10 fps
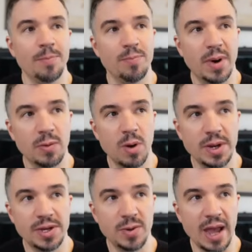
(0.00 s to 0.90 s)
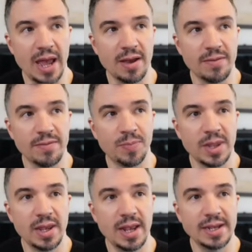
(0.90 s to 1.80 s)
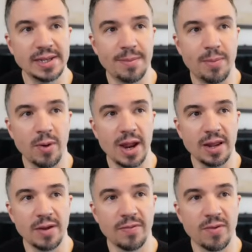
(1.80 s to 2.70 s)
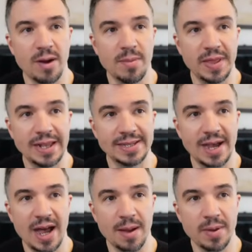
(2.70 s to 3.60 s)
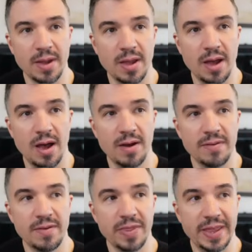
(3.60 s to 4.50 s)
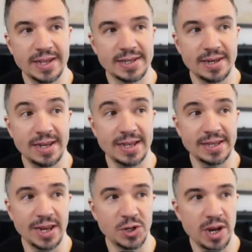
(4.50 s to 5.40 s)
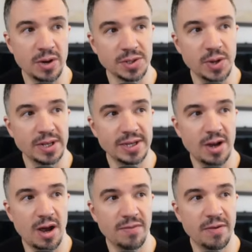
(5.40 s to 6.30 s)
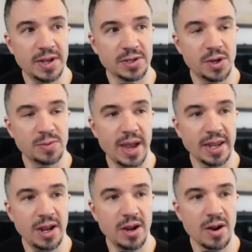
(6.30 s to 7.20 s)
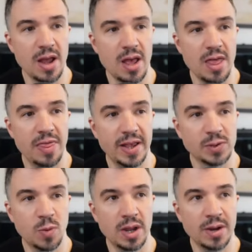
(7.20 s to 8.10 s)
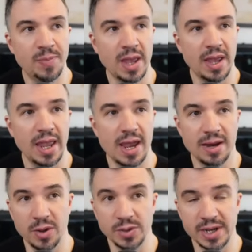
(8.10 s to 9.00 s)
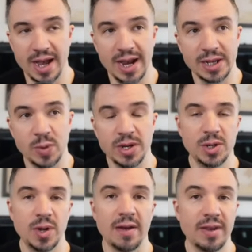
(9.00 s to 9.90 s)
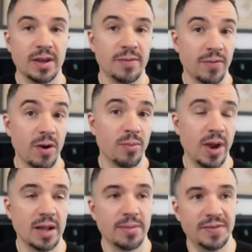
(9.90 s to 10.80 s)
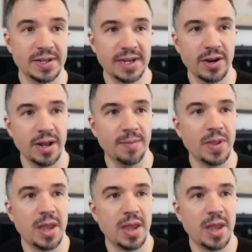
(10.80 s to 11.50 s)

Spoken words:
but what we do have is a break from the top of this descending channel. So you can see off of these lows back here, this one, and those highs, we do have a confirmed break above this area.